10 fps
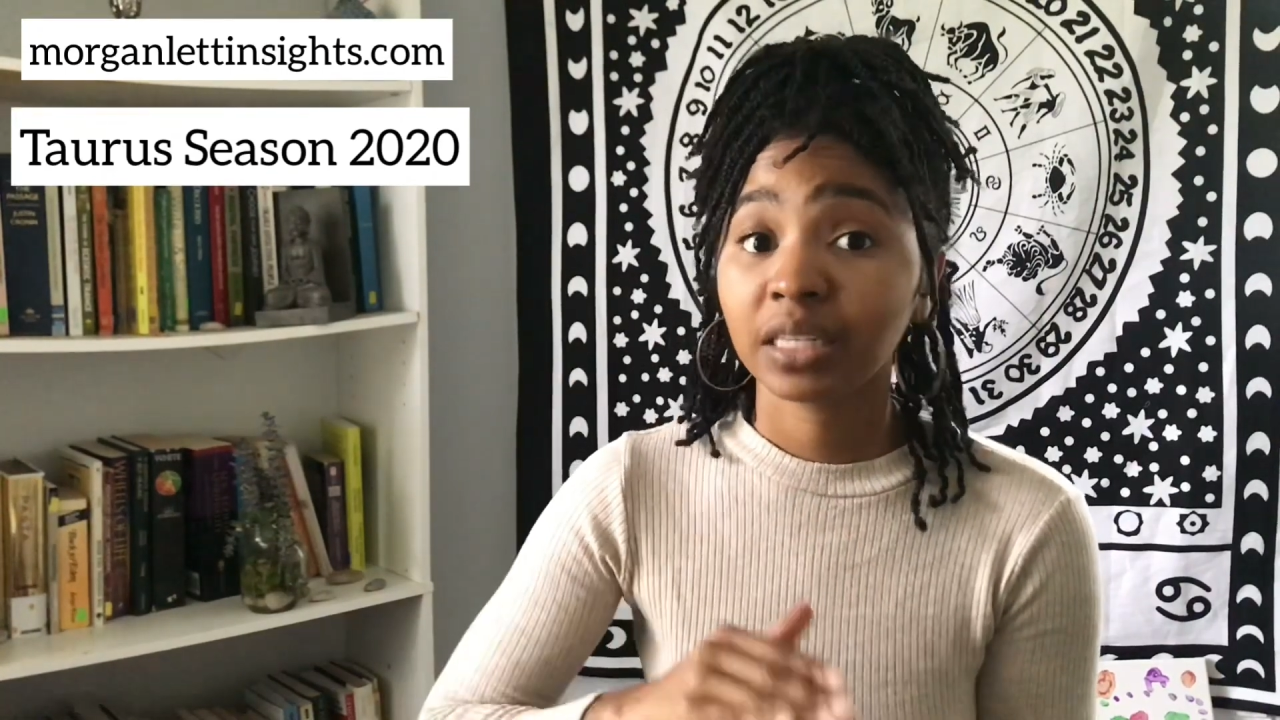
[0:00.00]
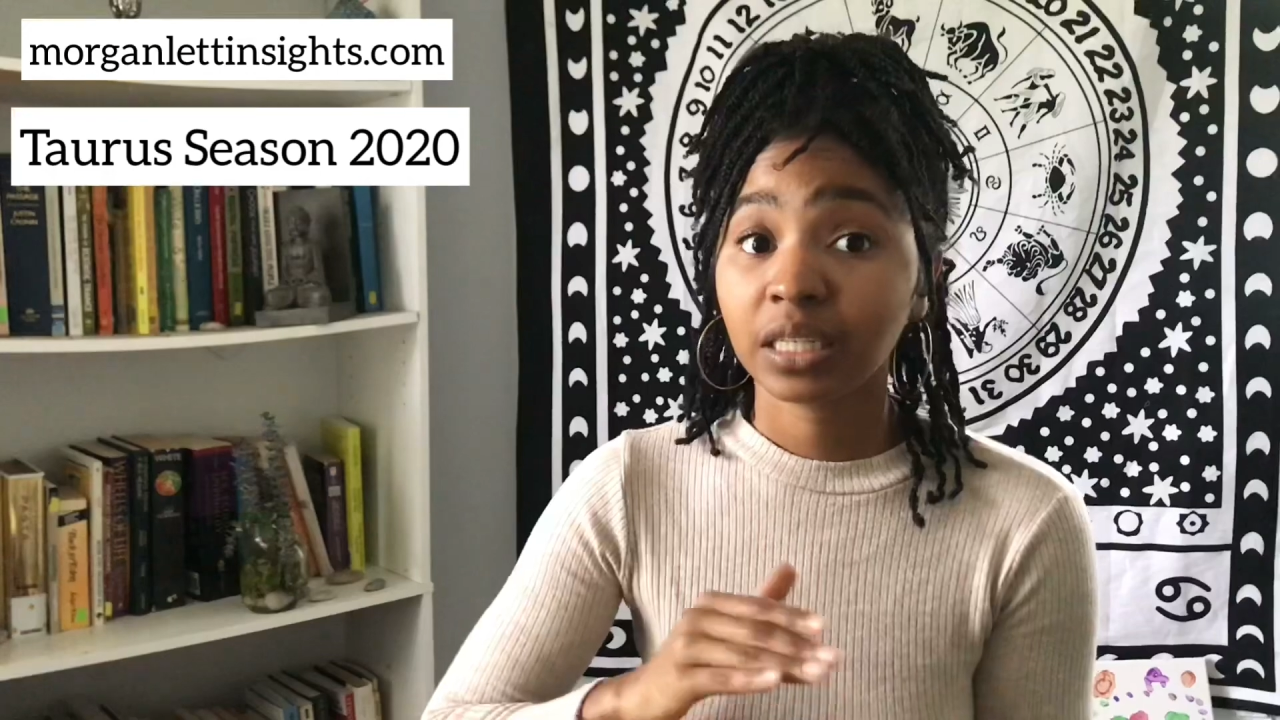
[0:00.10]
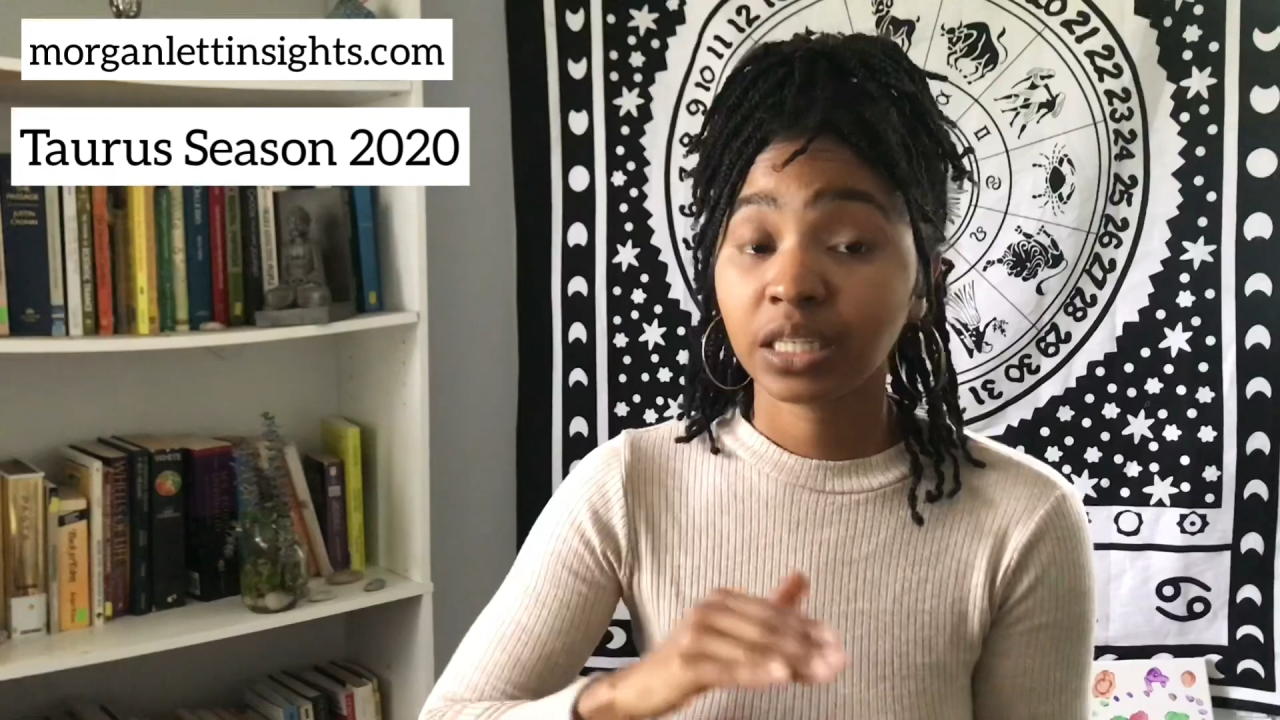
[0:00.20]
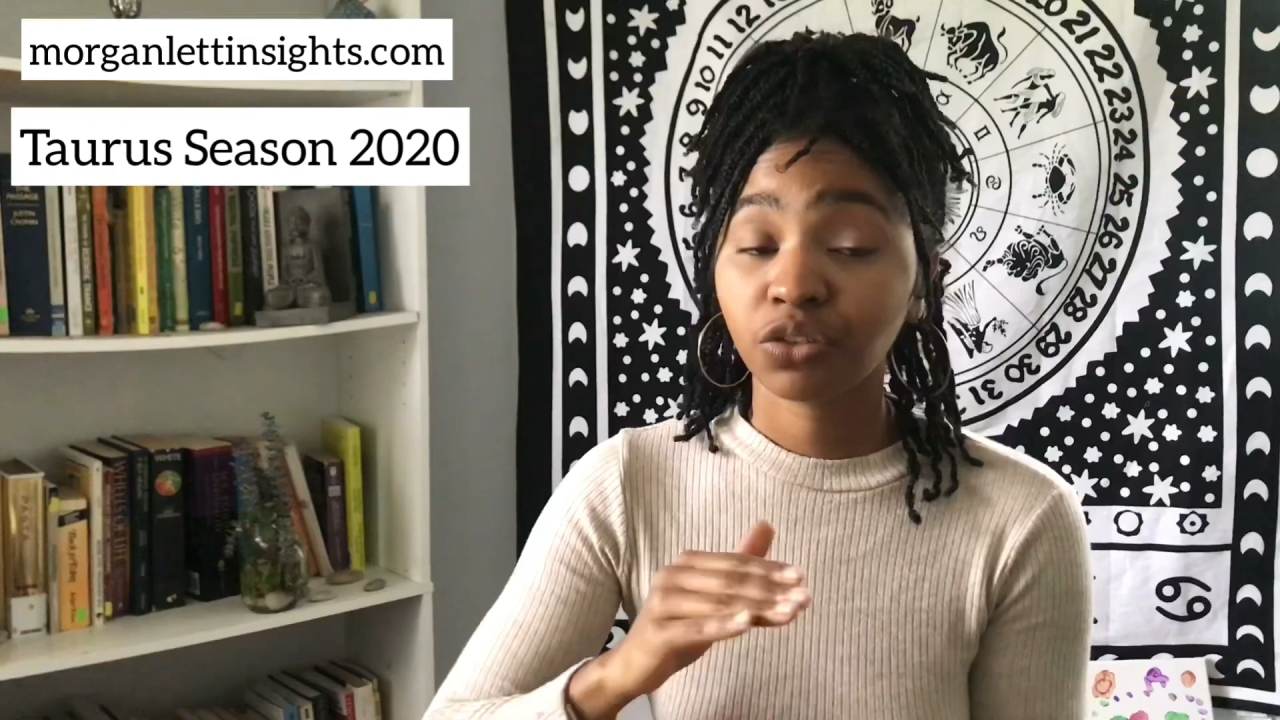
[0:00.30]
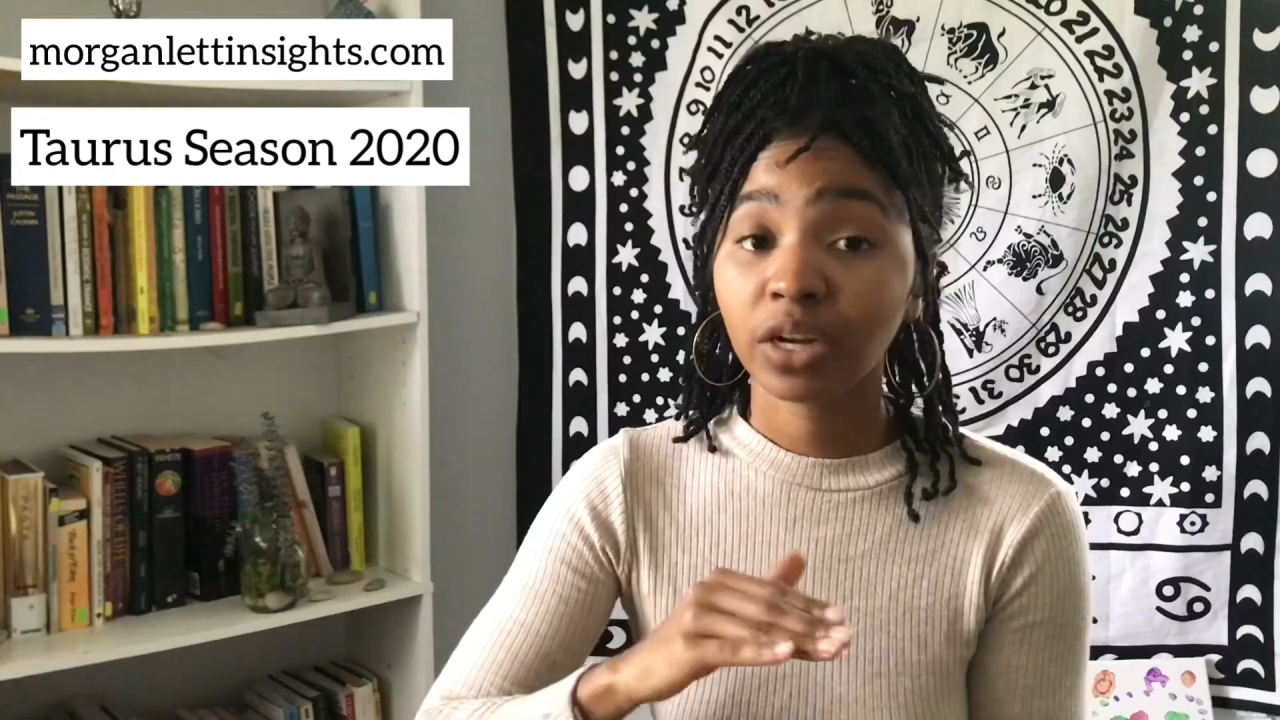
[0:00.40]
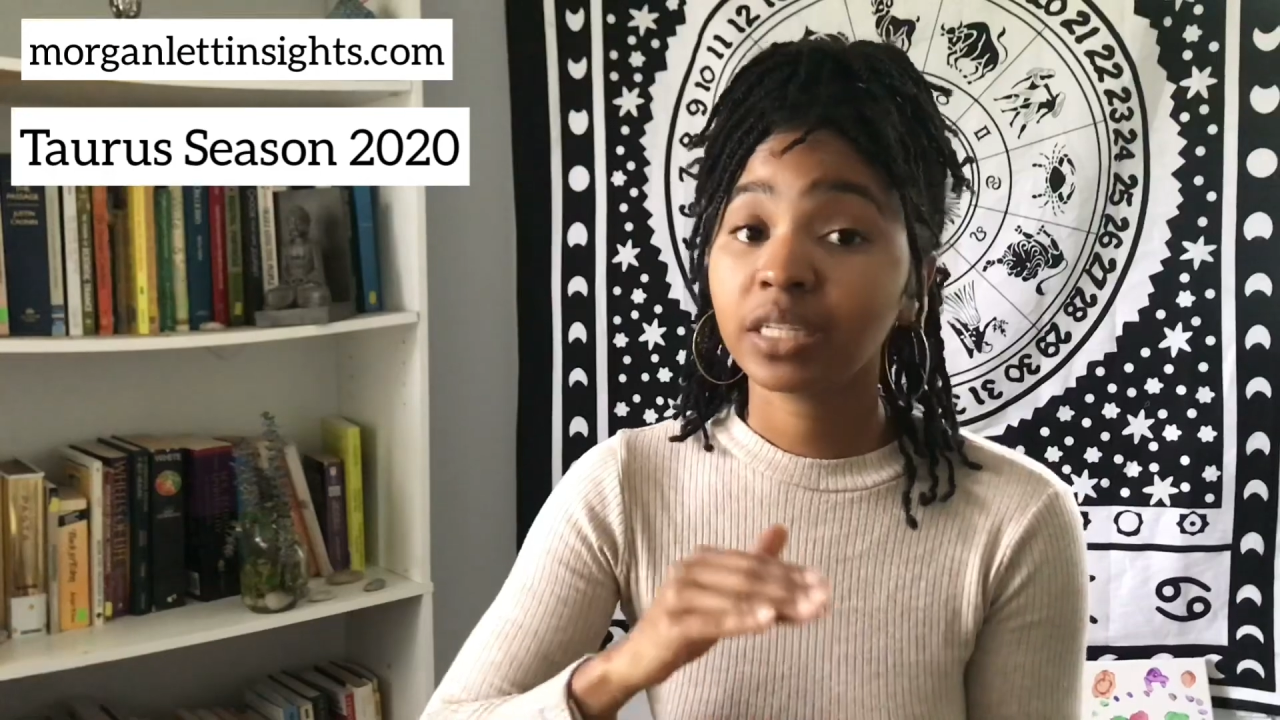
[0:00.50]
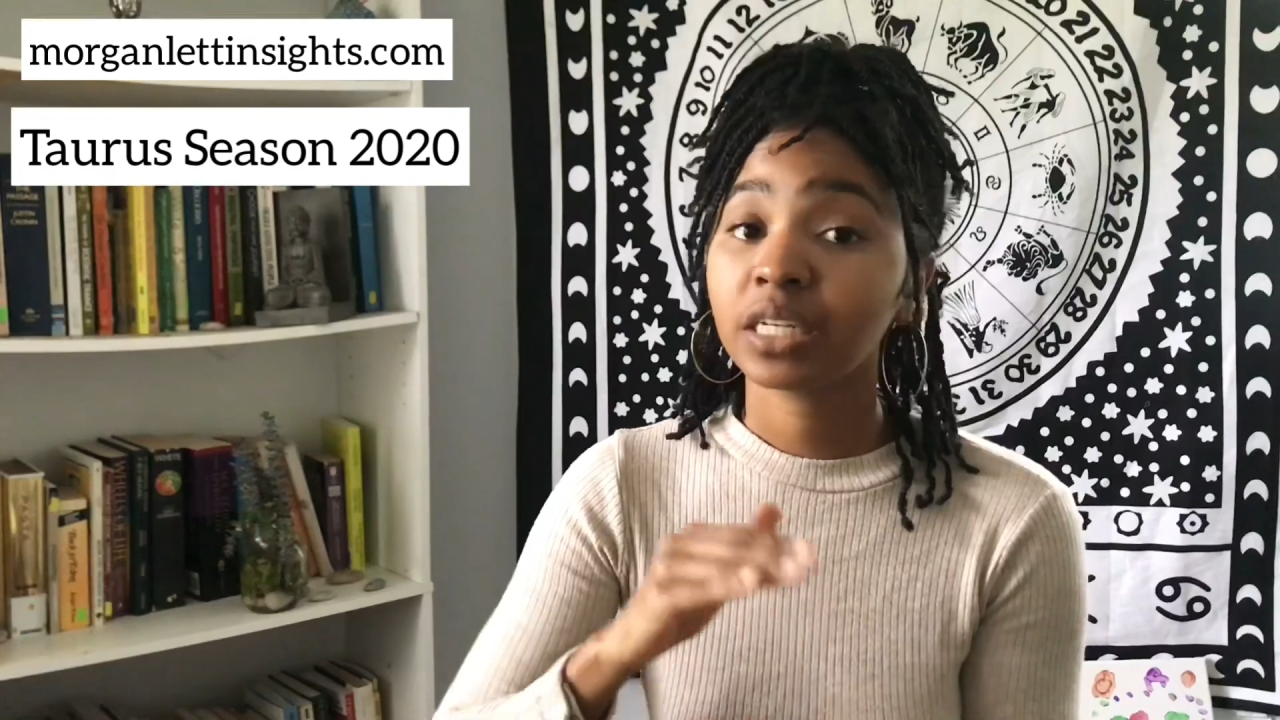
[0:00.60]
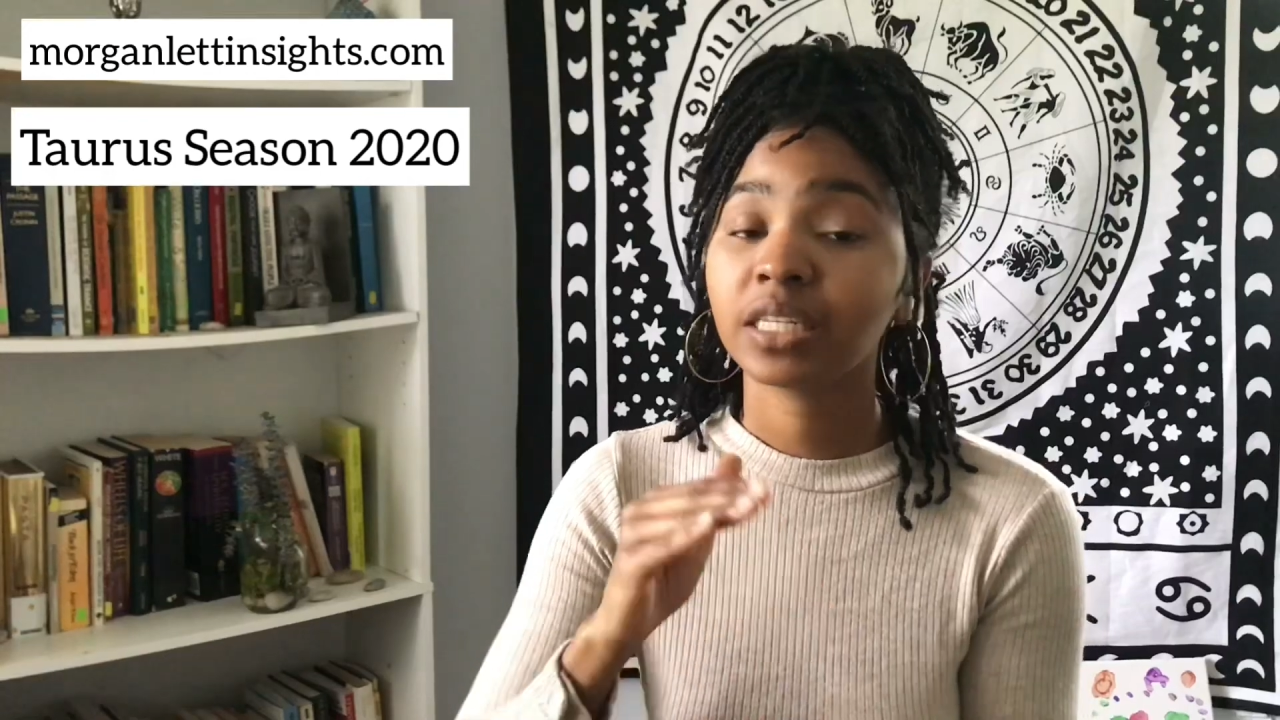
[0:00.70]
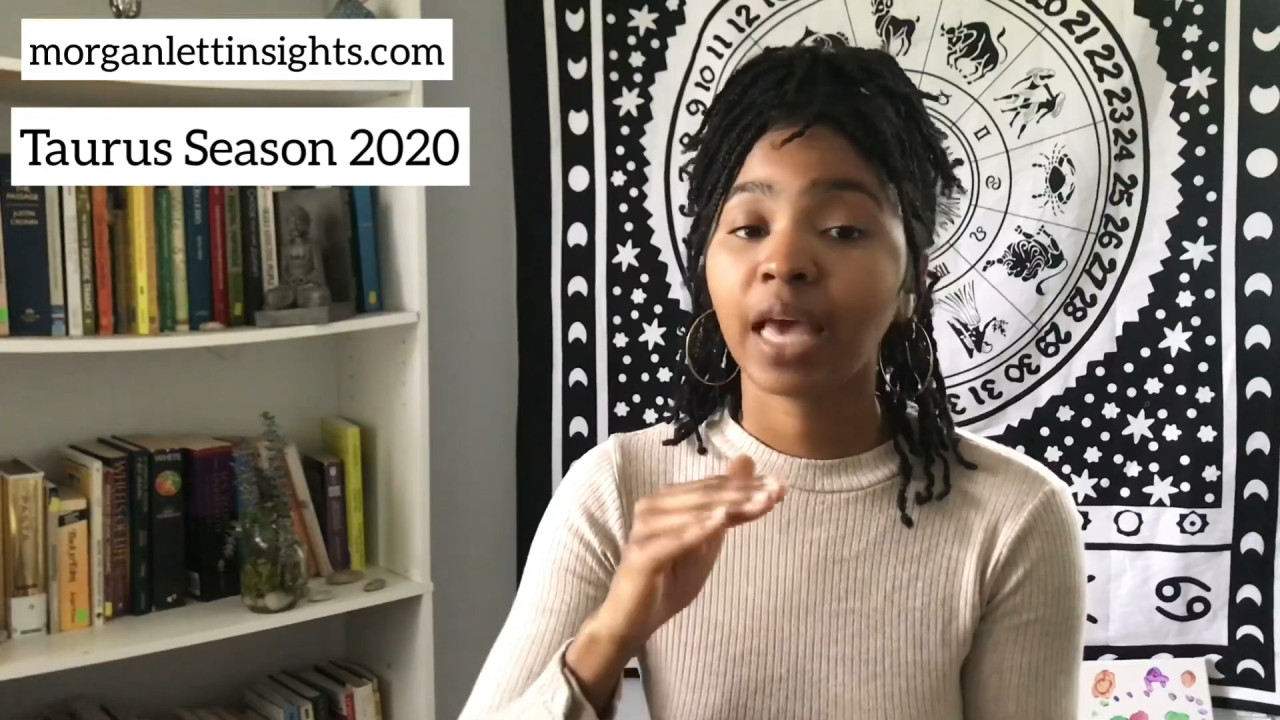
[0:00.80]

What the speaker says: to this transit is